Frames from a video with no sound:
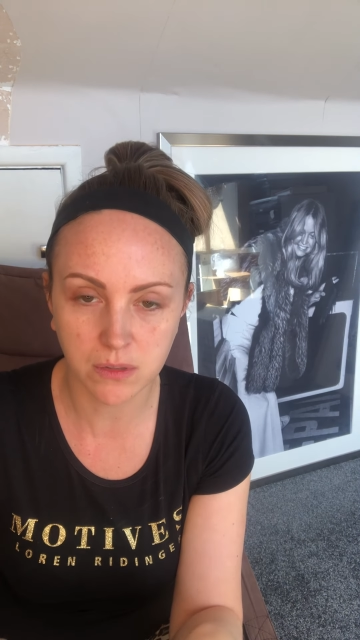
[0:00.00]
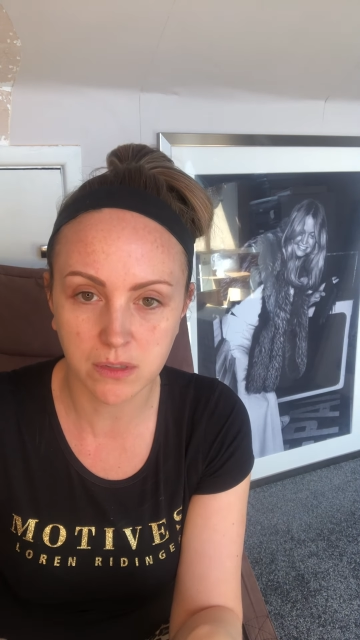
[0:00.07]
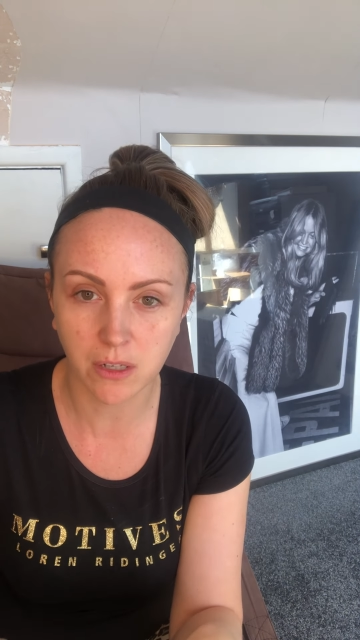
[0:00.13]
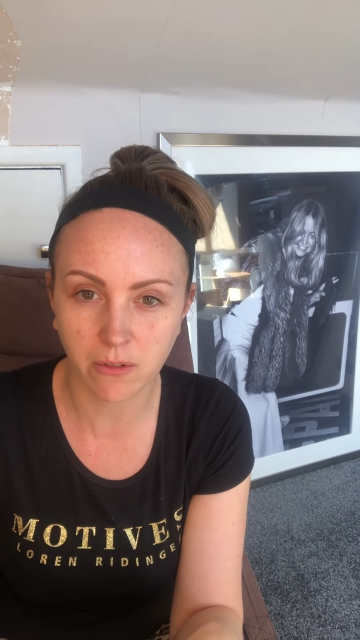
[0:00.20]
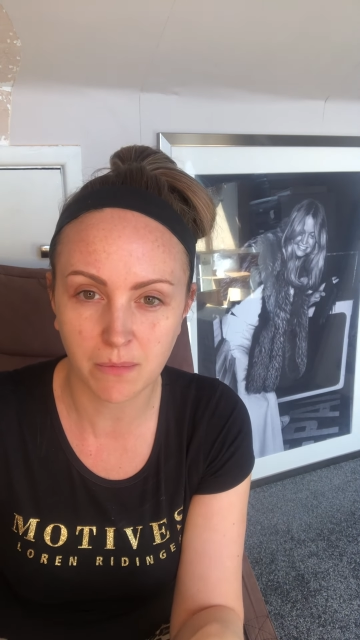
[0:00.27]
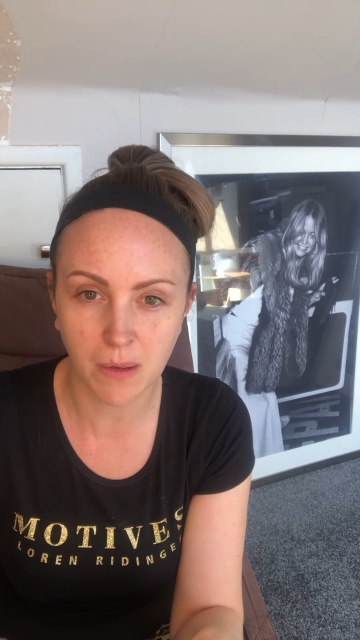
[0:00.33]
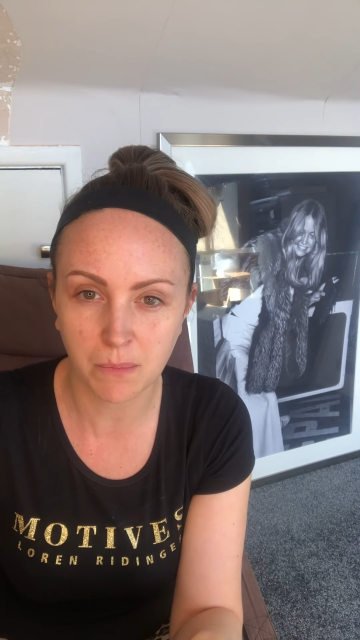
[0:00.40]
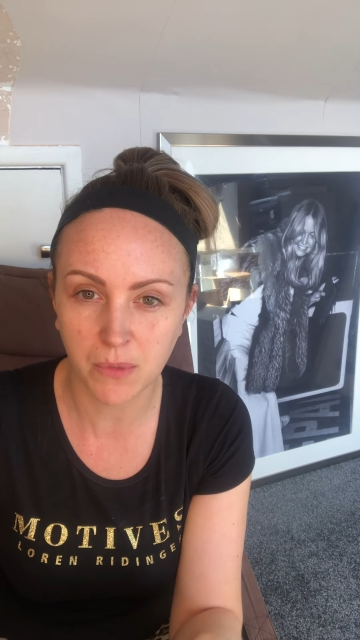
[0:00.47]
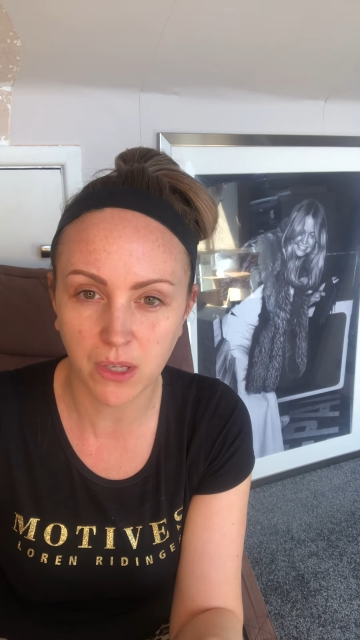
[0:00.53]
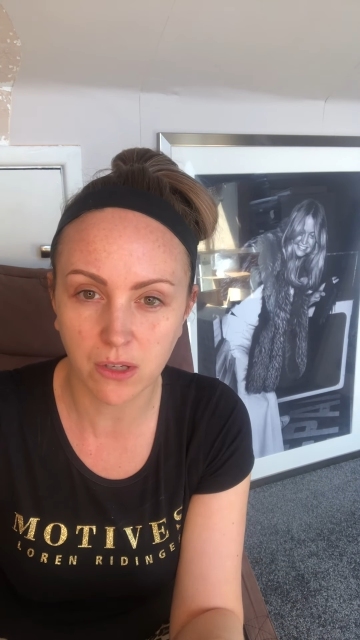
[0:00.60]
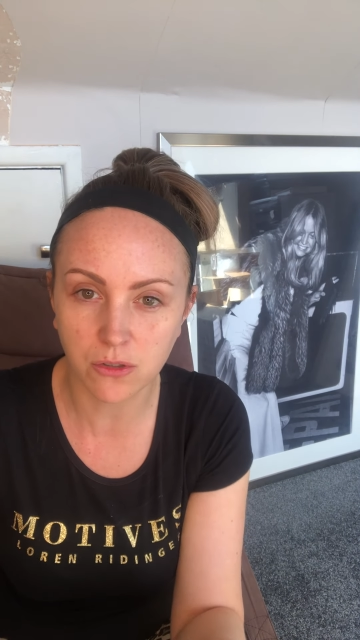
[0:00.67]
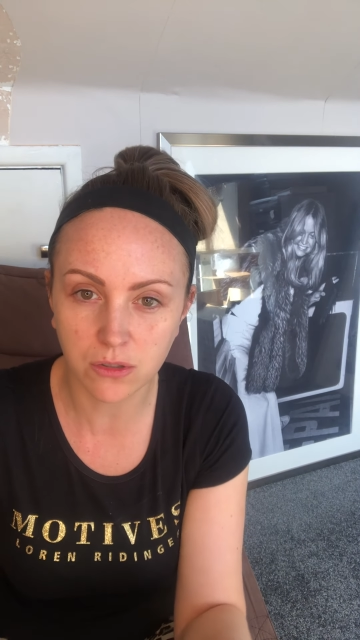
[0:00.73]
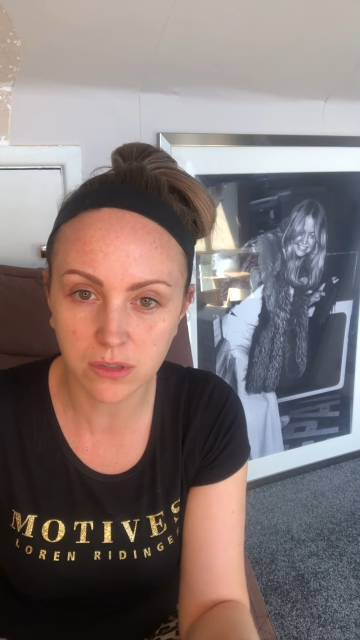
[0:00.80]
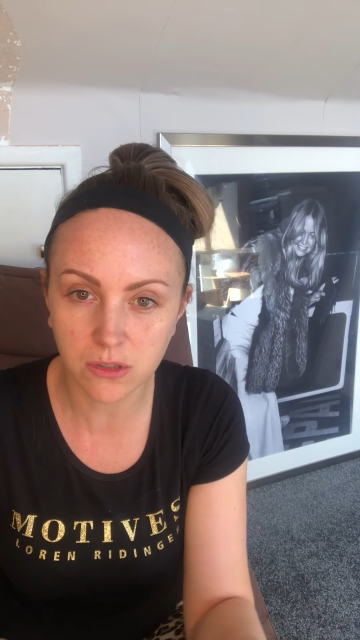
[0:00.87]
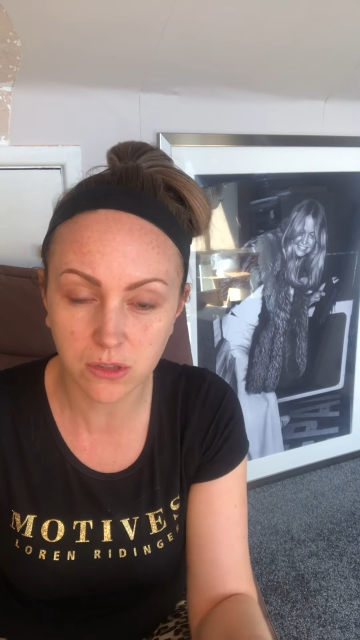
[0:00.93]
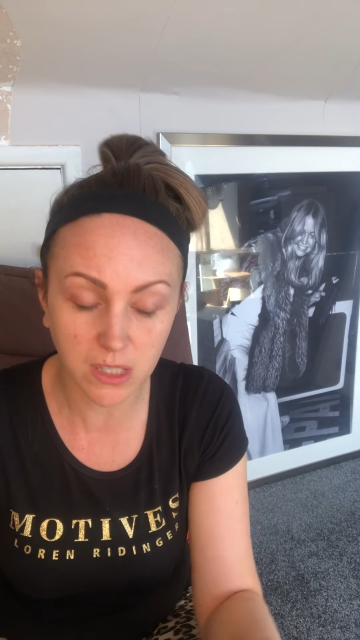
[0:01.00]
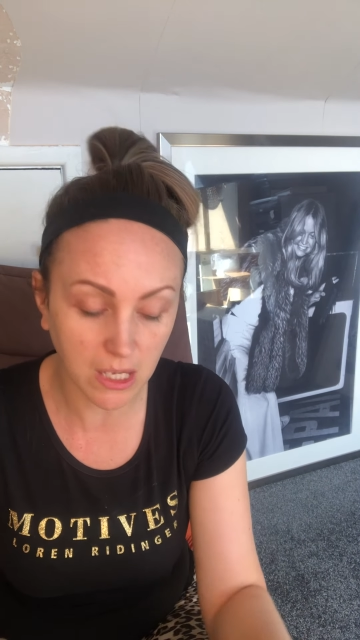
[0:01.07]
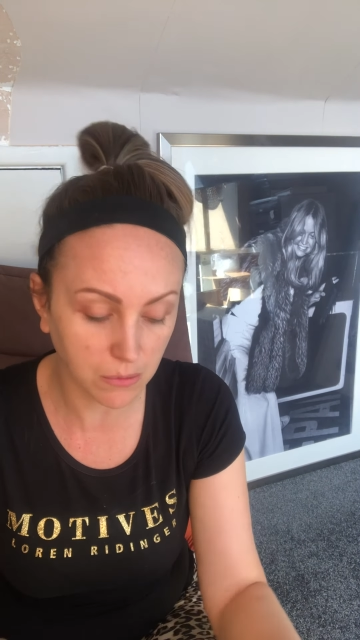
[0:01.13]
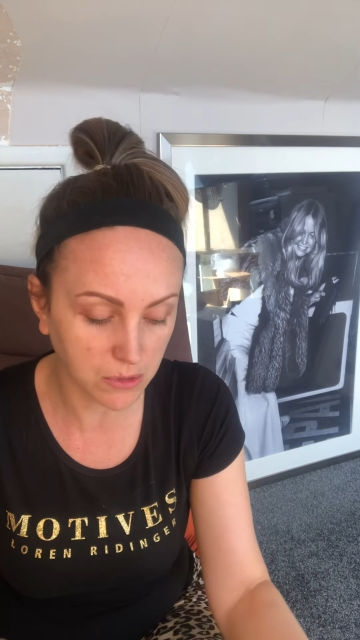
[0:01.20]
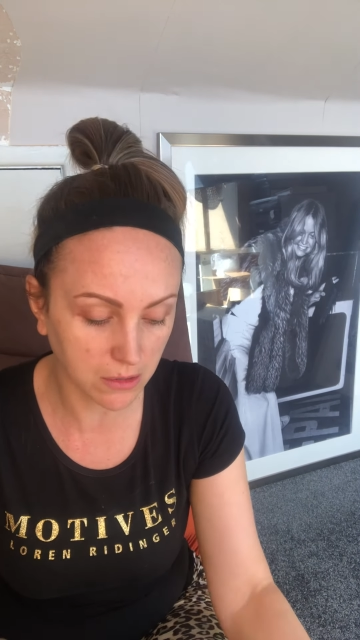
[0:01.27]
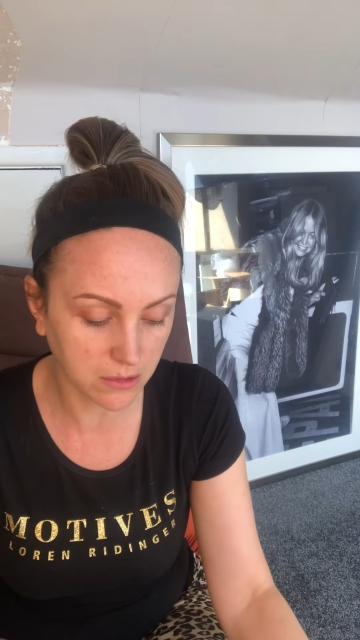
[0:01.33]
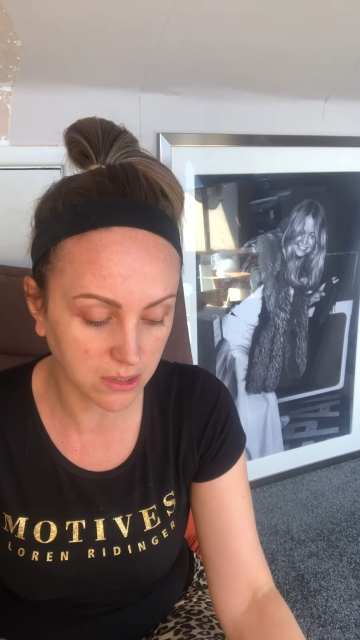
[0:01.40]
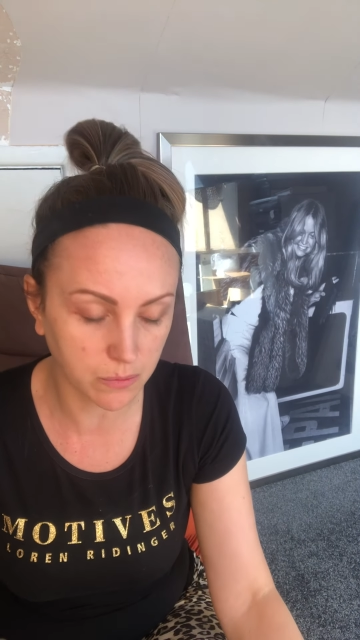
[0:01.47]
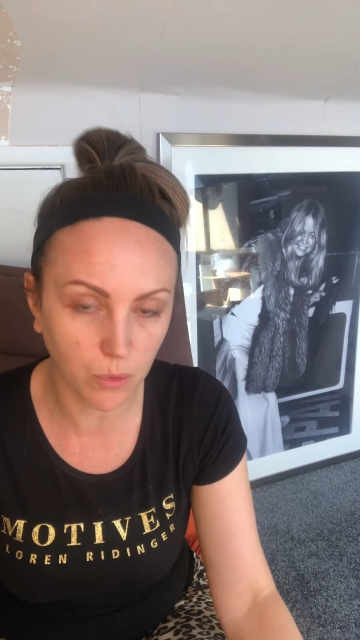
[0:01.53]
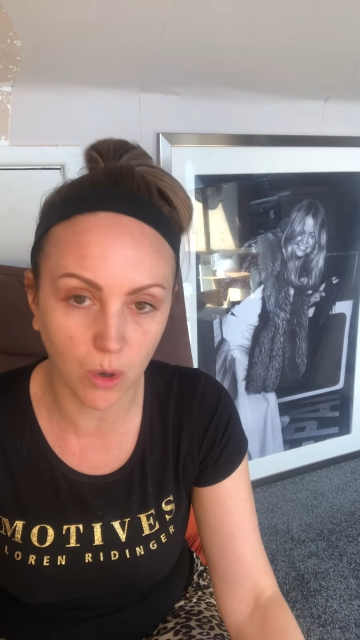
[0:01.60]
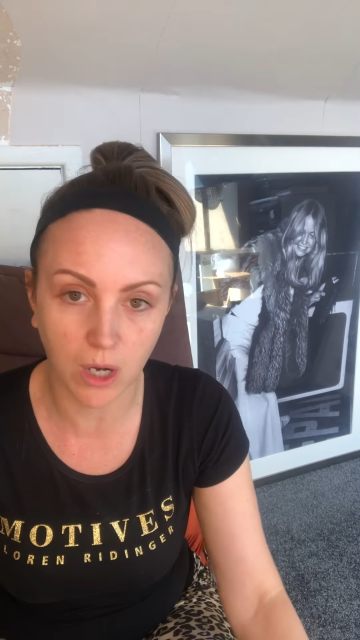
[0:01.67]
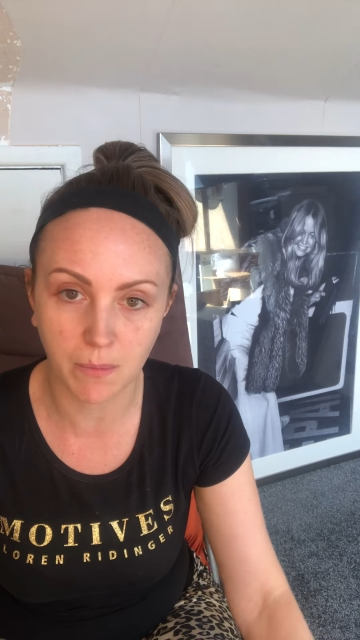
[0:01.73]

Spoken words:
So remember, you can just keep doing small